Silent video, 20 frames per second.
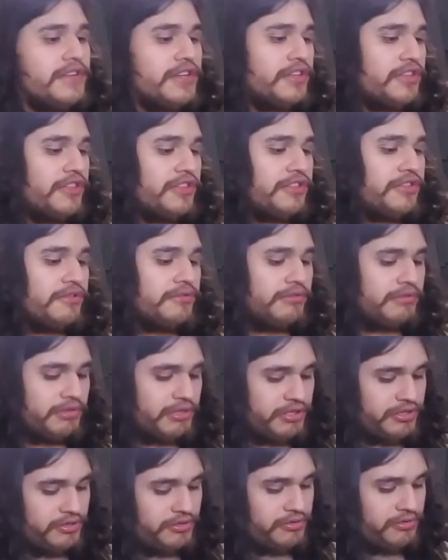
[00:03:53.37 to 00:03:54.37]
of
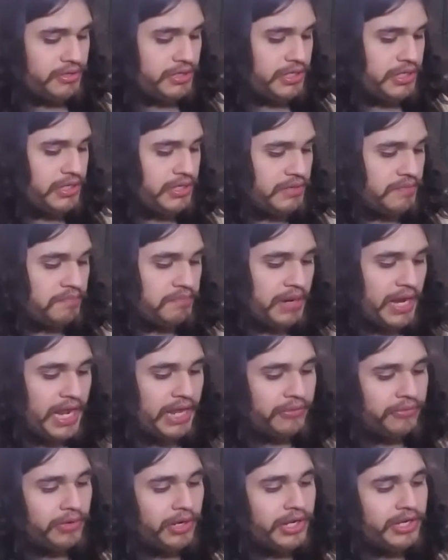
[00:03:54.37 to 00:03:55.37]
Cthulhu
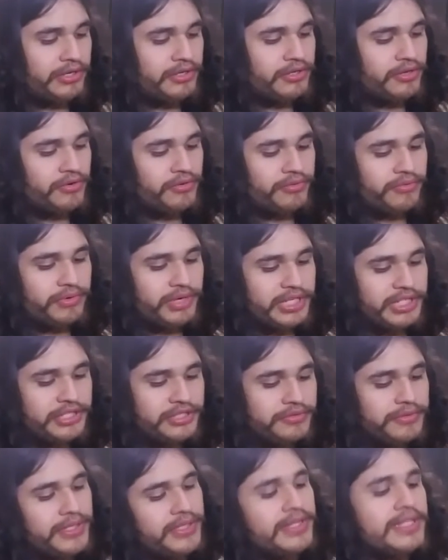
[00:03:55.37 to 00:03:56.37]
by one,
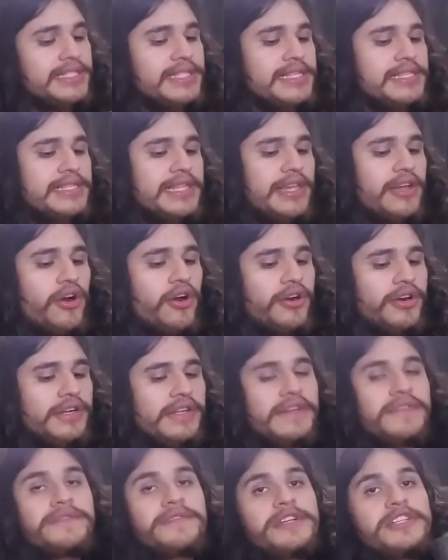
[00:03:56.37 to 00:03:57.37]
well, this is the art
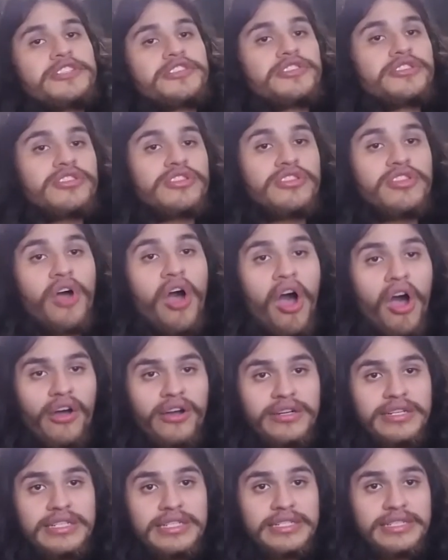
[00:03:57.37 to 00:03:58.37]
of Richard
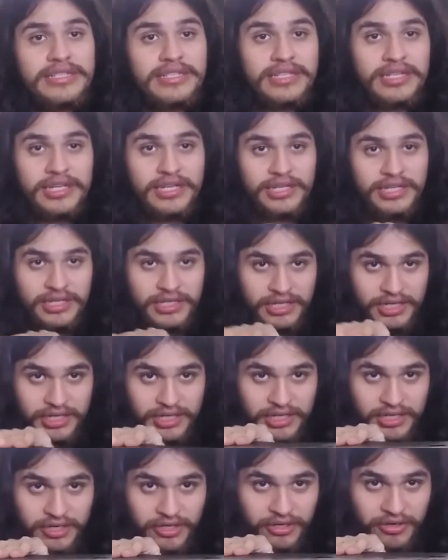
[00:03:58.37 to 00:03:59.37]
Luong,
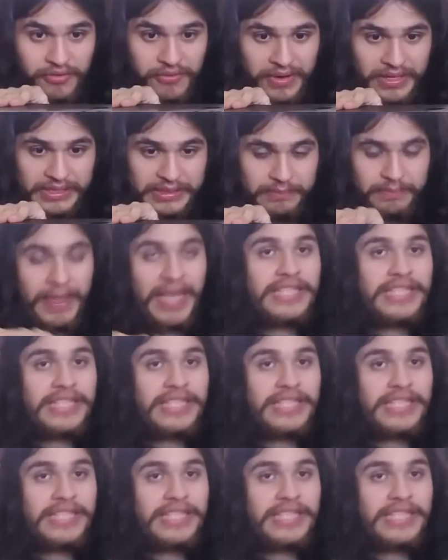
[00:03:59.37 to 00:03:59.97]
who is